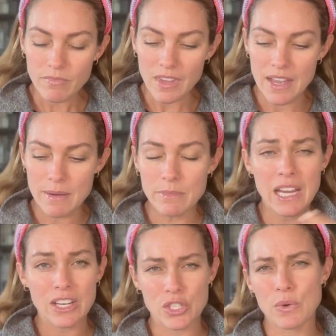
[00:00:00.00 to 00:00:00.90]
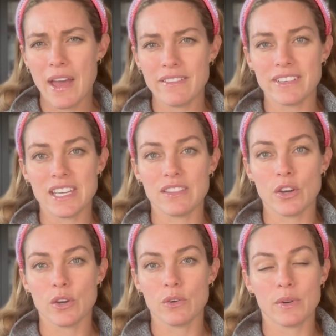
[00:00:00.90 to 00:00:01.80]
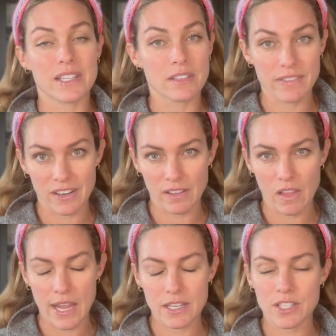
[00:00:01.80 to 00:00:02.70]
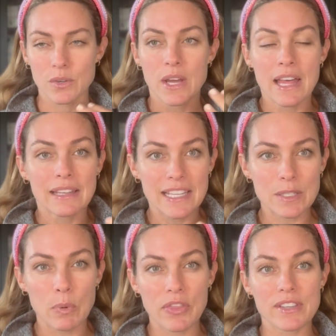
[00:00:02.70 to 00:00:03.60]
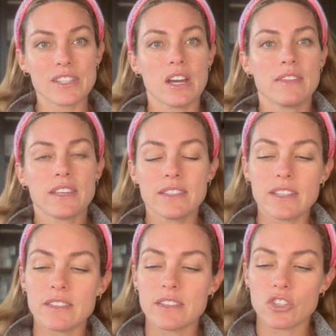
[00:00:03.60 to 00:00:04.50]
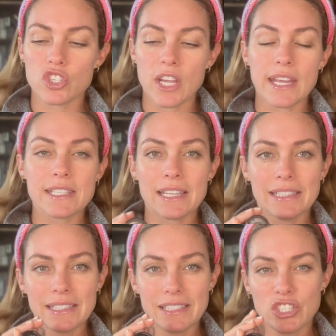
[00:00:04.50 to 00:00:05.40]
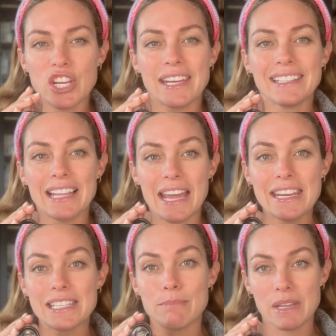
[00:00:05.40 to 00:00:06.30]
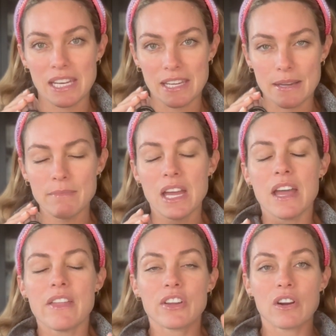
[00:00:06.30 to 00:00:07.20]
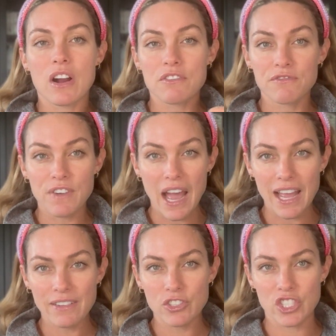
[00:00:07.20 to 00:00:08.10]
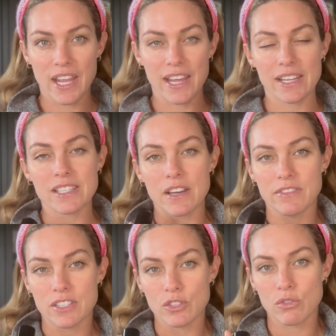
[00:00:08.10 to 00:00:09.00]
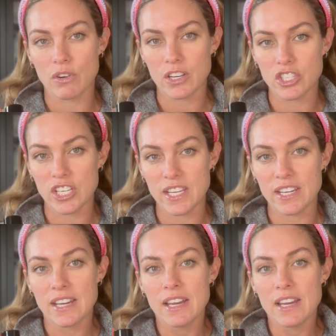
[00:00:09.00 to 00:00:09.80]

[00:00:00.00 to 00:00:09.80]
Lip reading: Not too heavy though, it's a very light. So let's put this on. This is shade light medium. There are 5 shades of this Crunchi